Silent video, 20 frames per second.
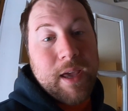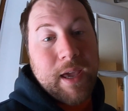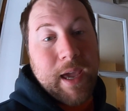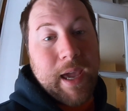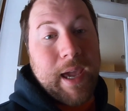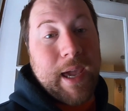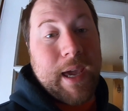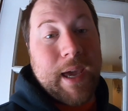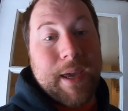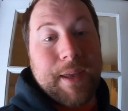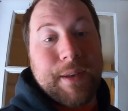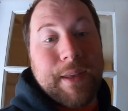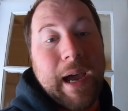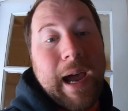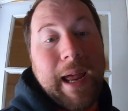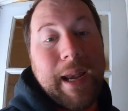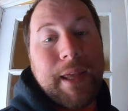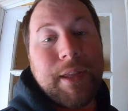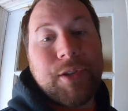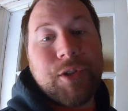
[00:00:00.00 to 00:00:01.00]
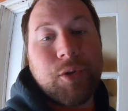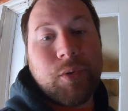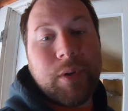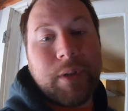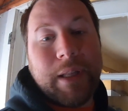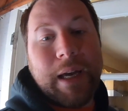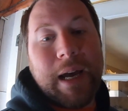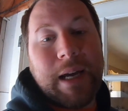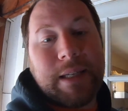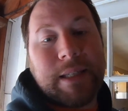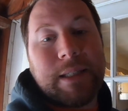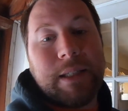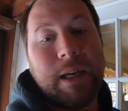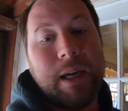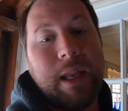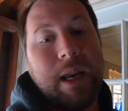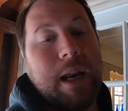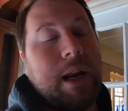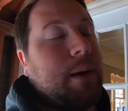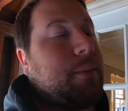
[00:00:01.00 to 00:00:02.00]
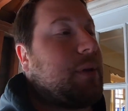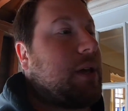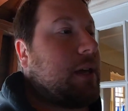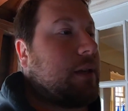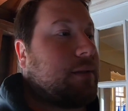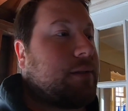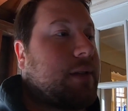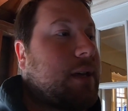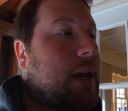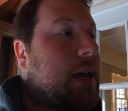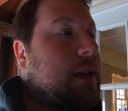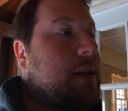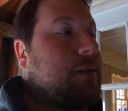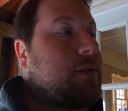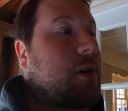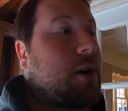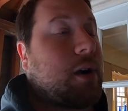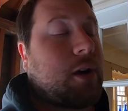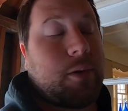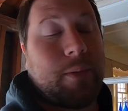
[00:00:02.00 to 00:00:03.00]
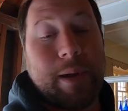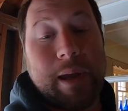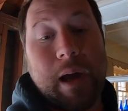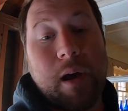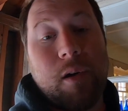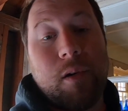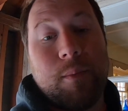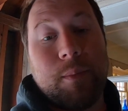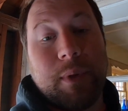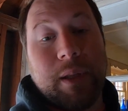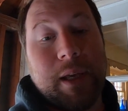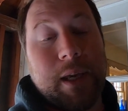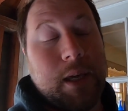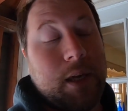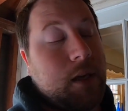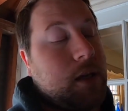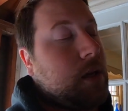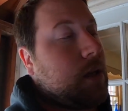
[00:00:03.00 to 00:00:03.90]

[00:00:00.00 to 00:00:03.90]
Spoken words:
and I didn't do it last night. It ended up getting kind of dark. We got home late.